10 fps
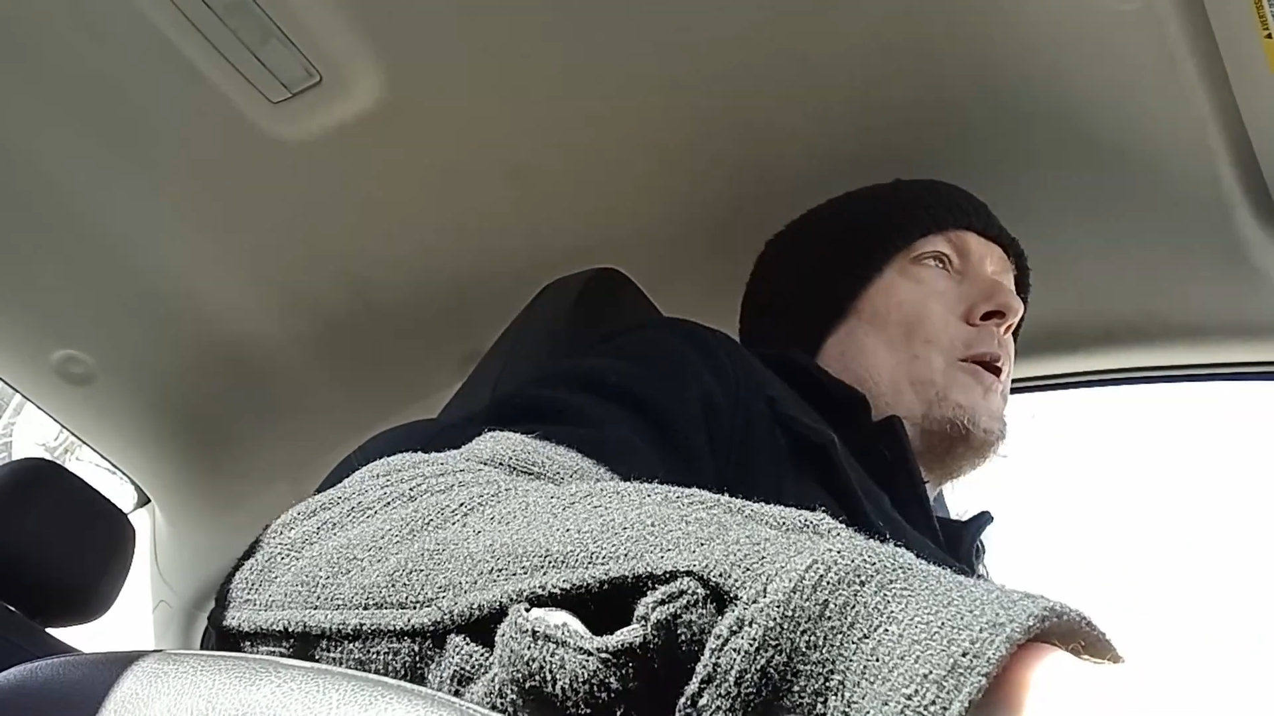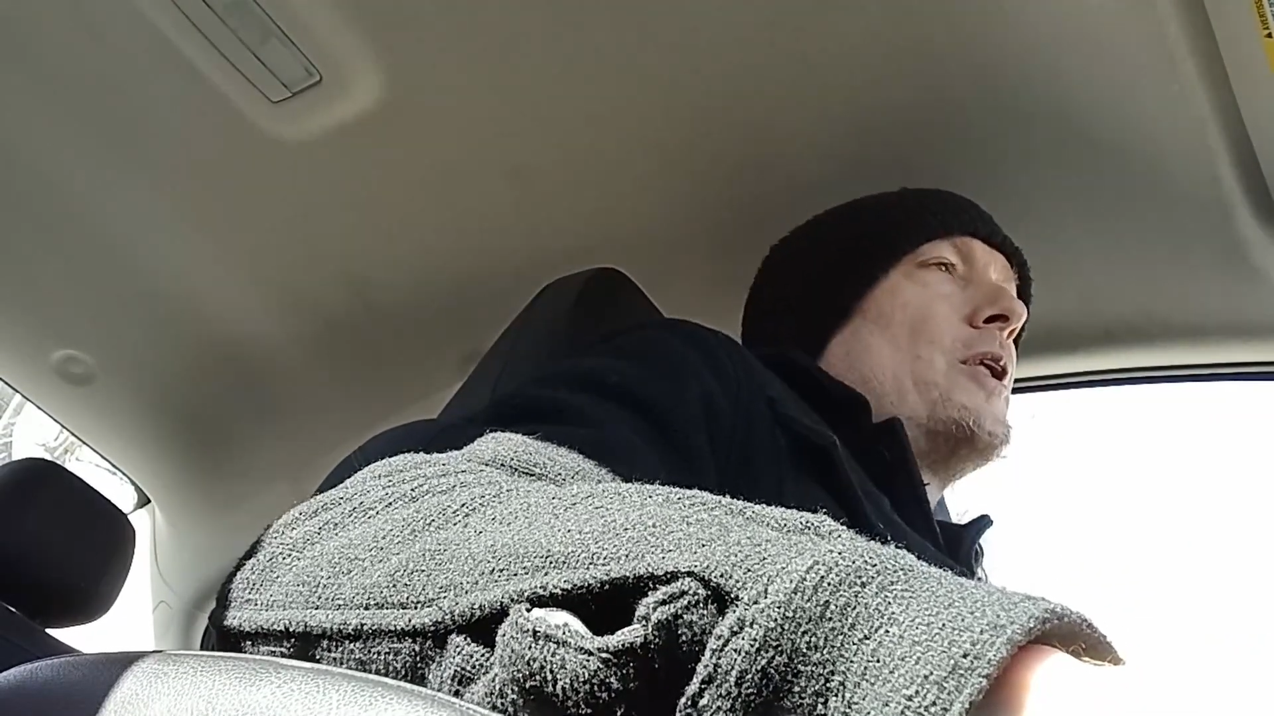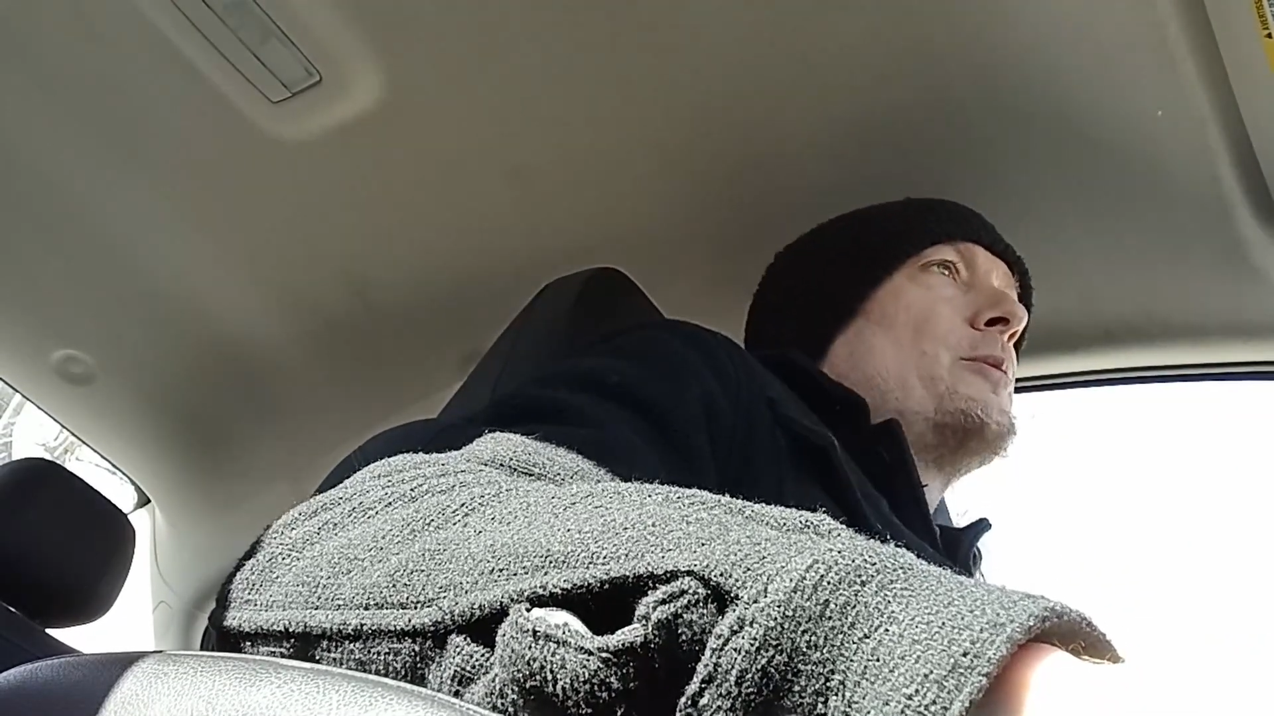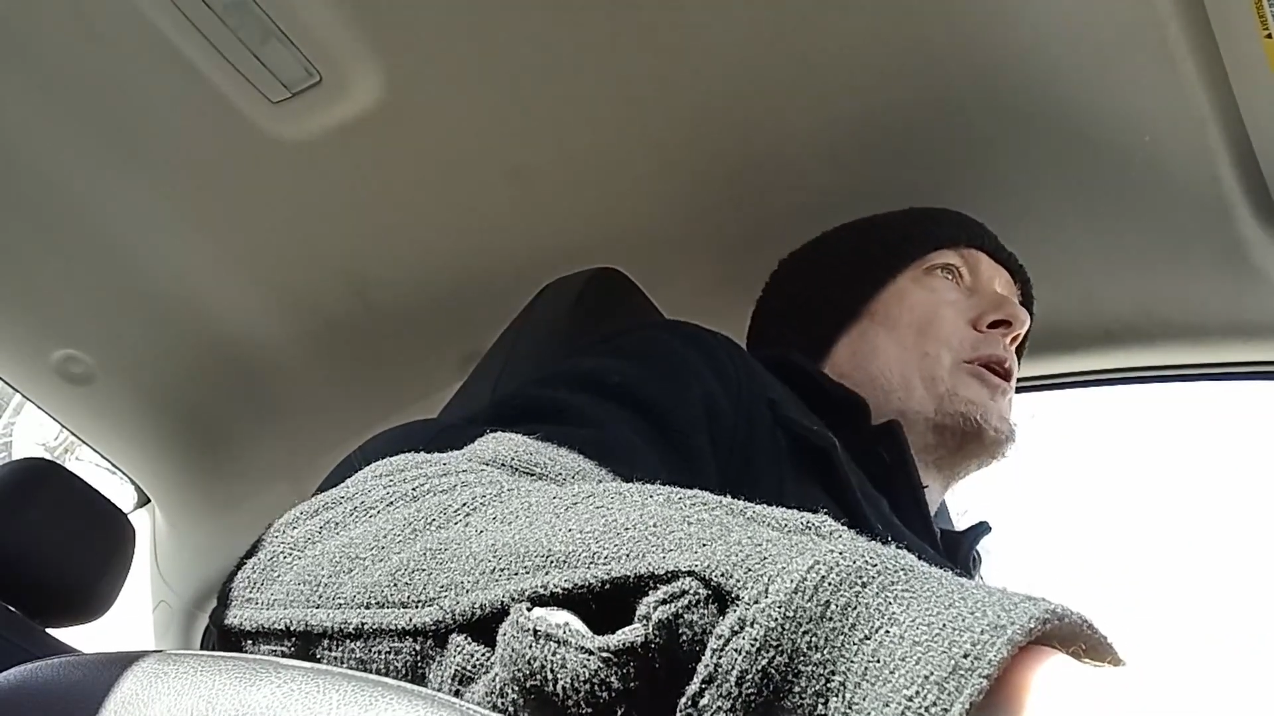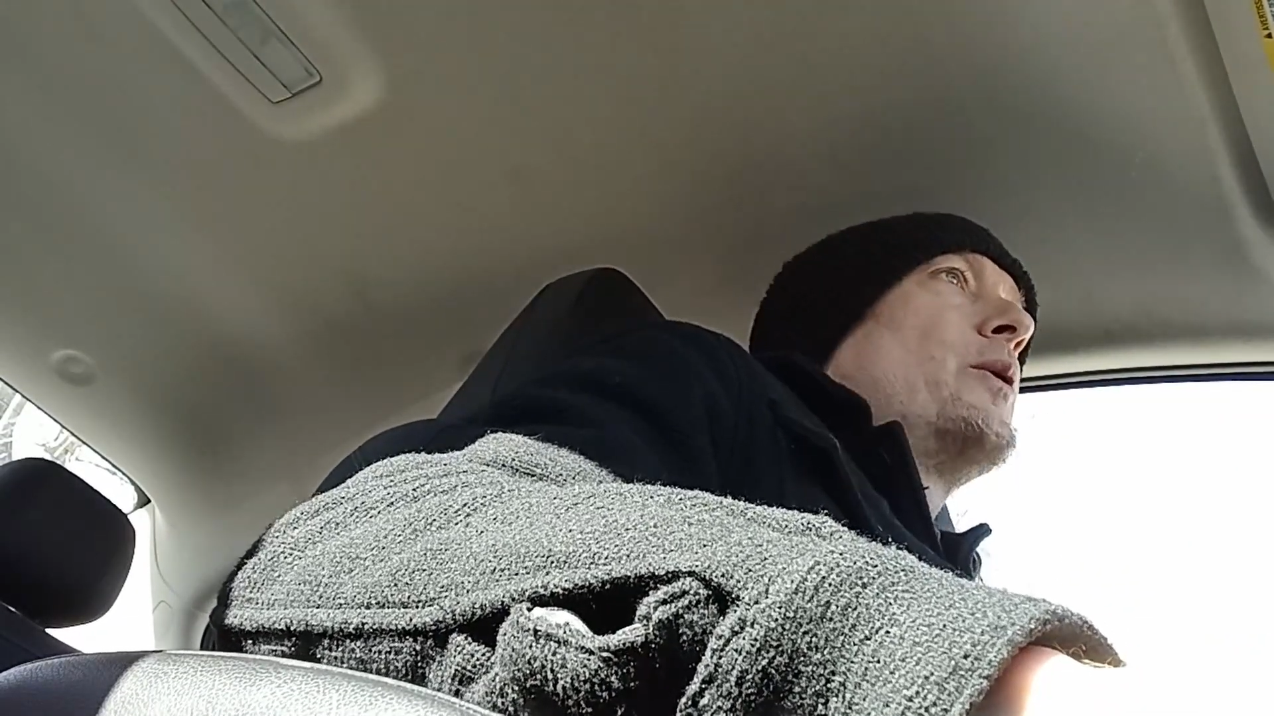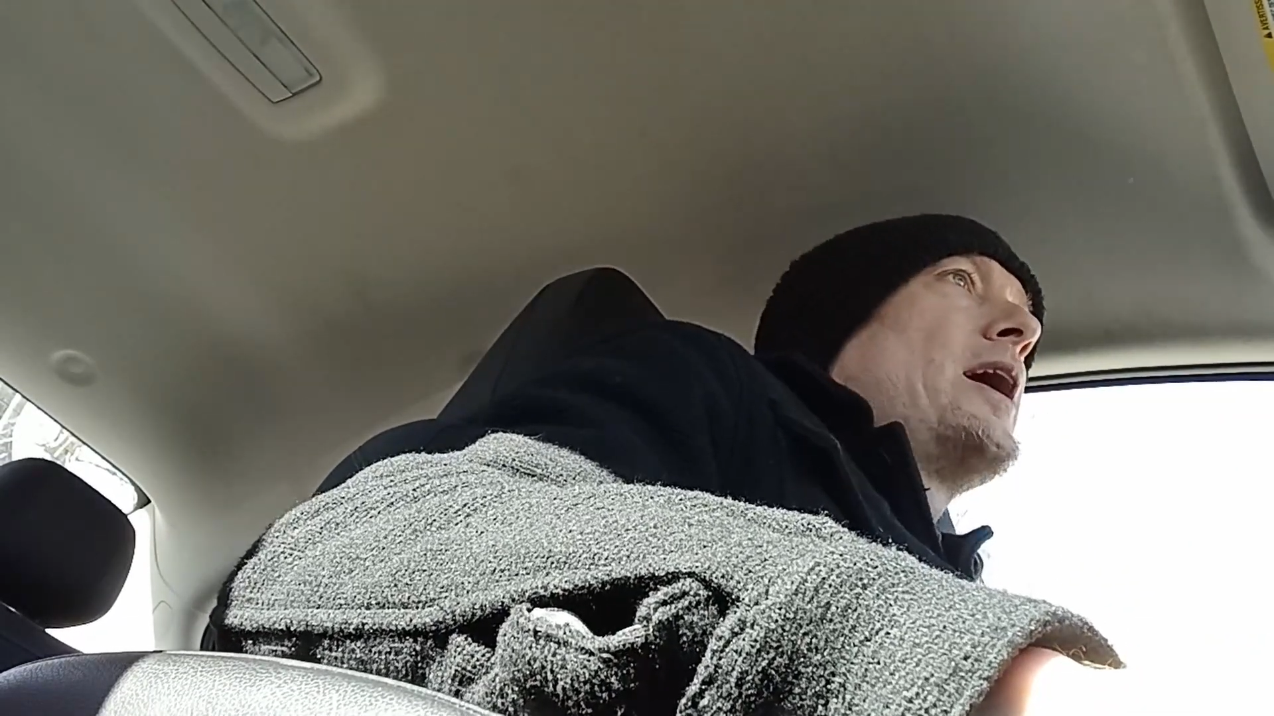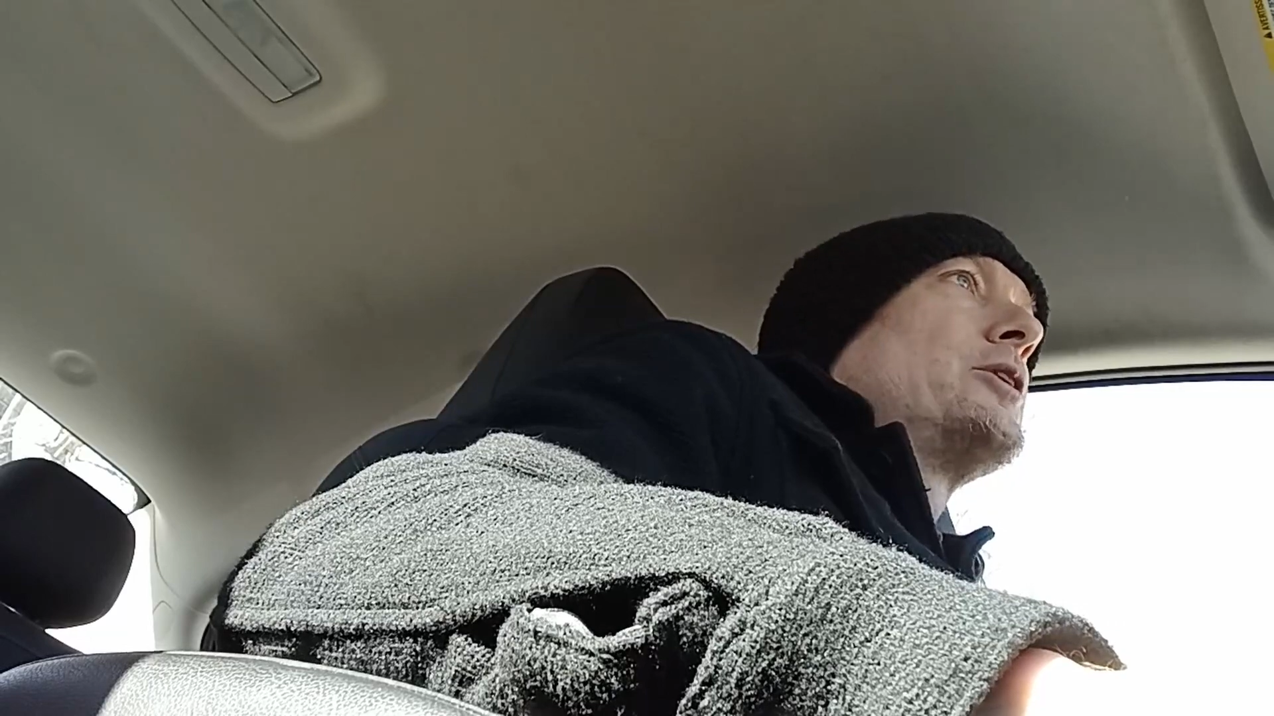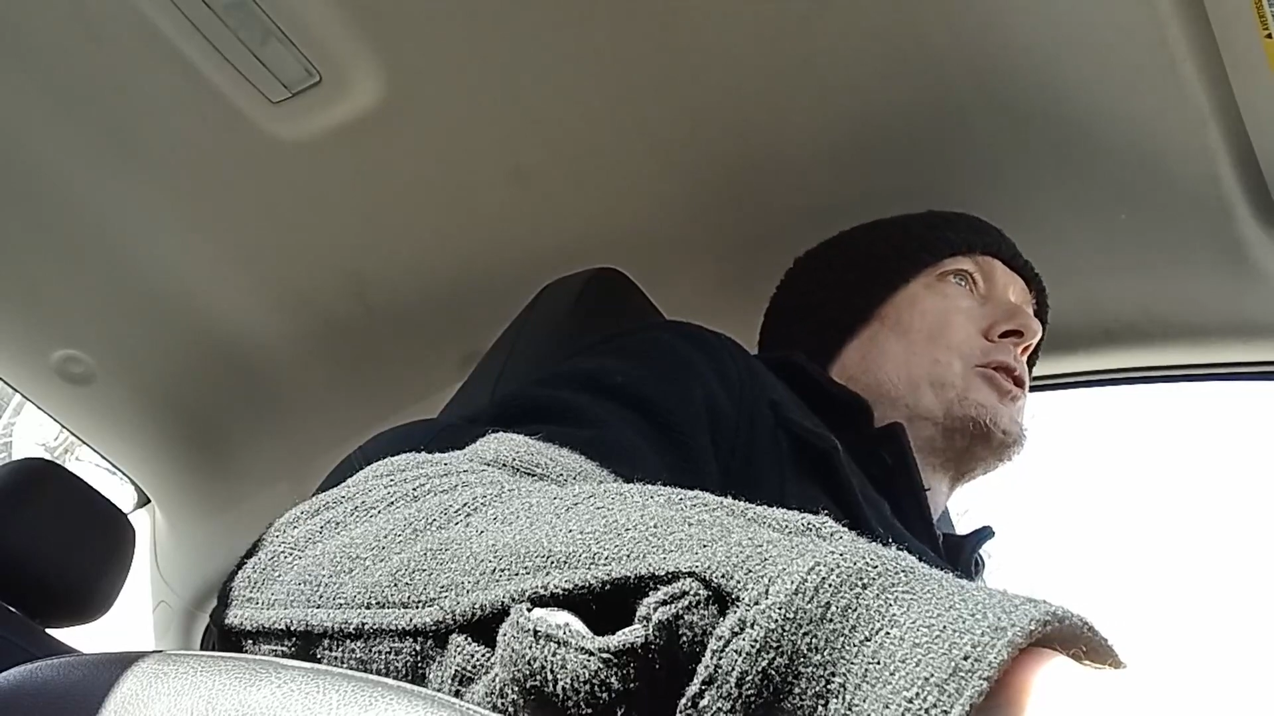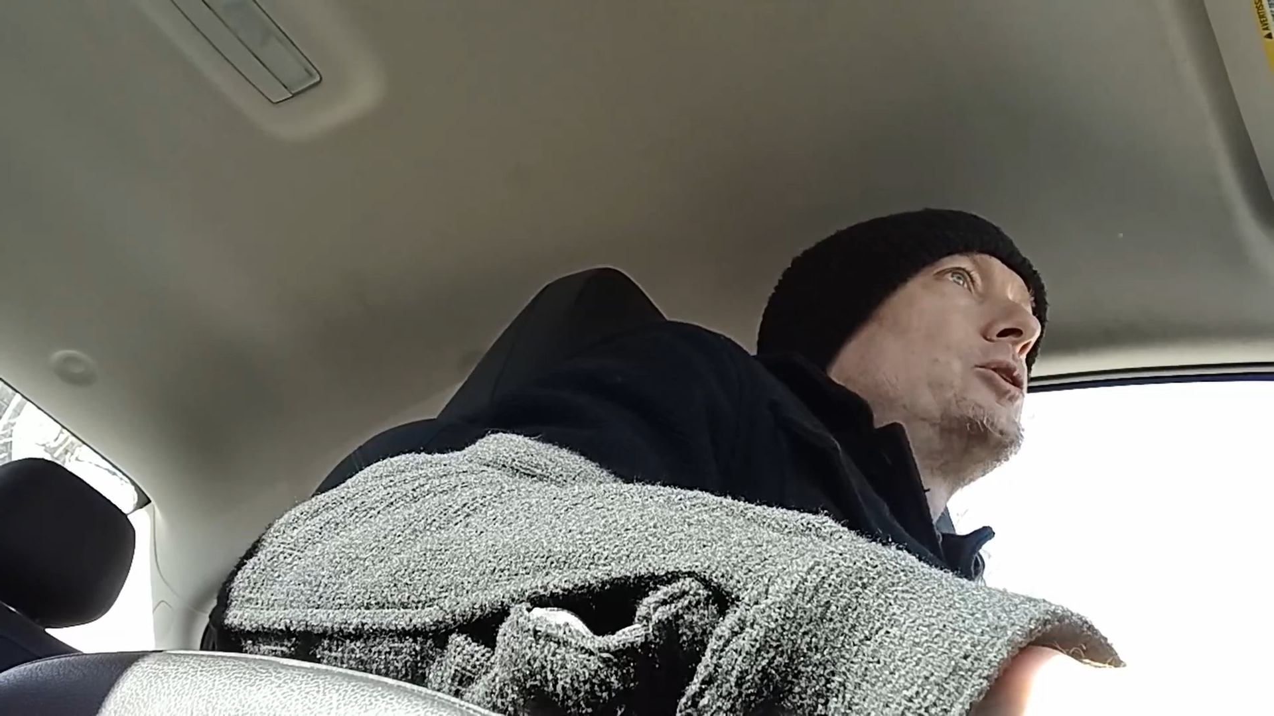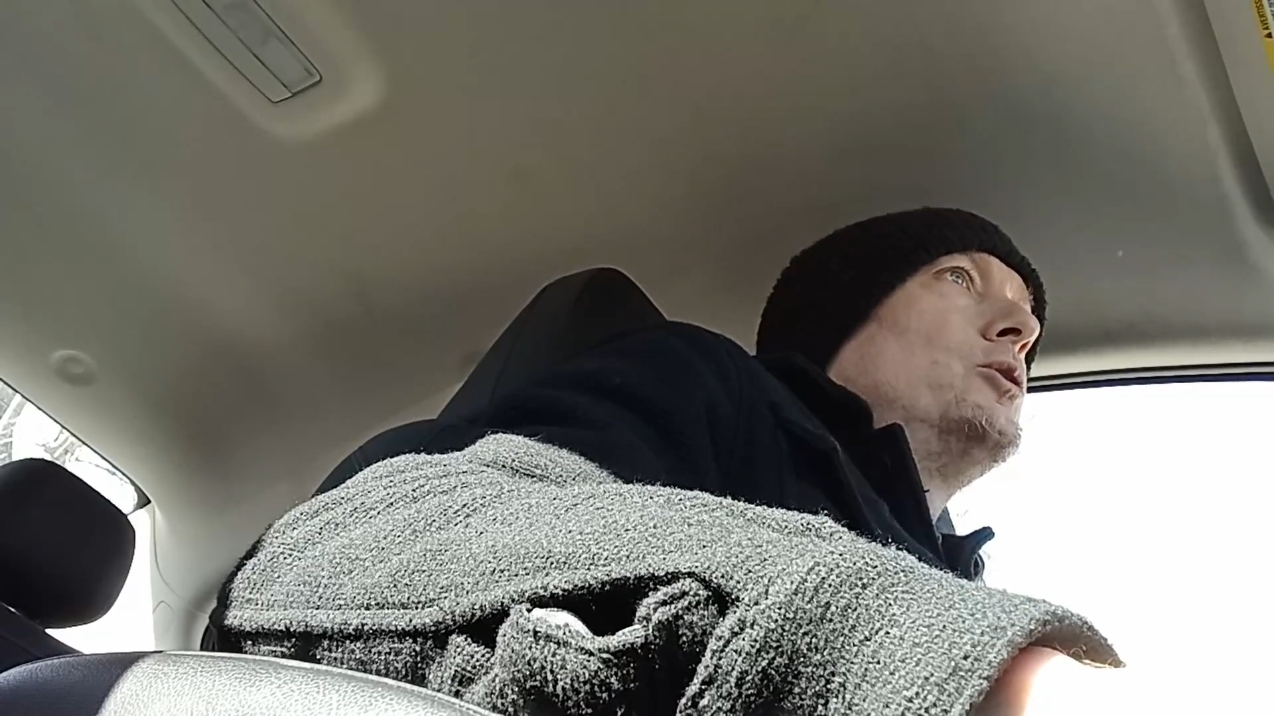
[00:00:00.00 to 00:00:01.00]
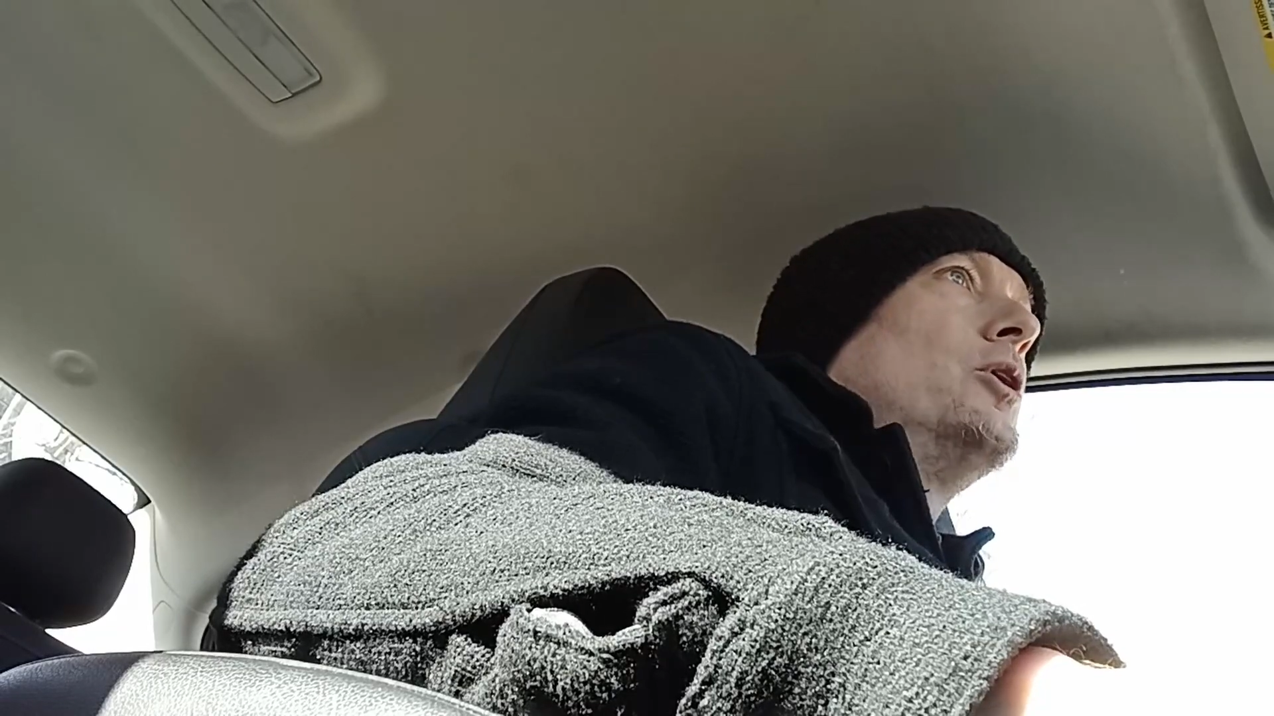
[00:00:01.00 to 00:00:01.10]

they've been around too